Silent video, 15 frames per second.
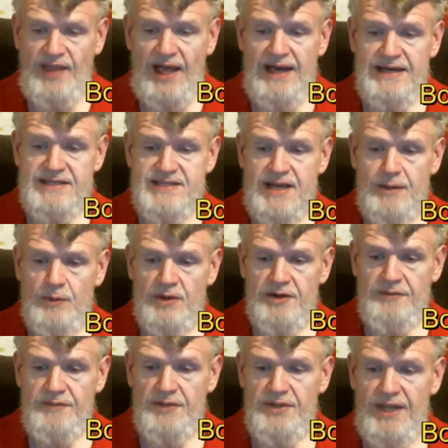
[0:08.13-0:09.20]
I say
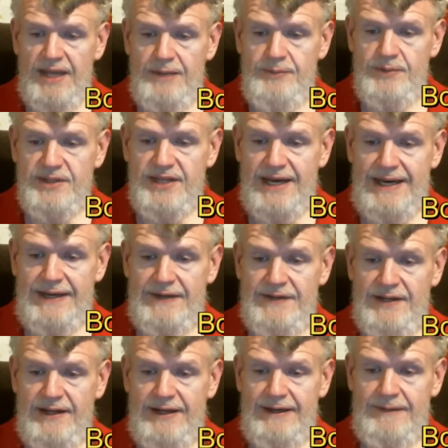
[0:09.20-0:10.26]
wonderful day
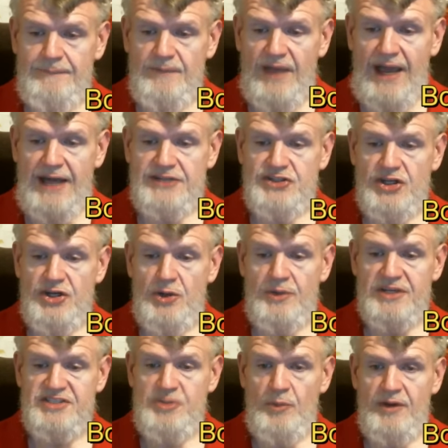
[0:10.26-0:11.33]
without um, actually
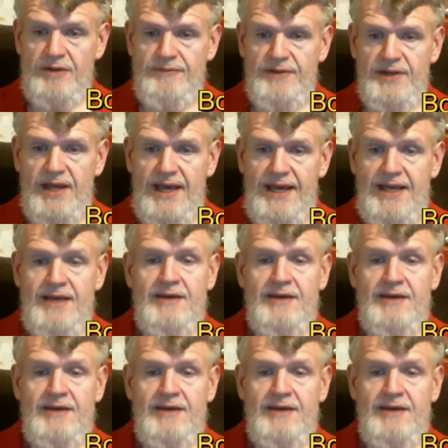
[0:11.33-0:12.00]
knowing it's a wonderful day.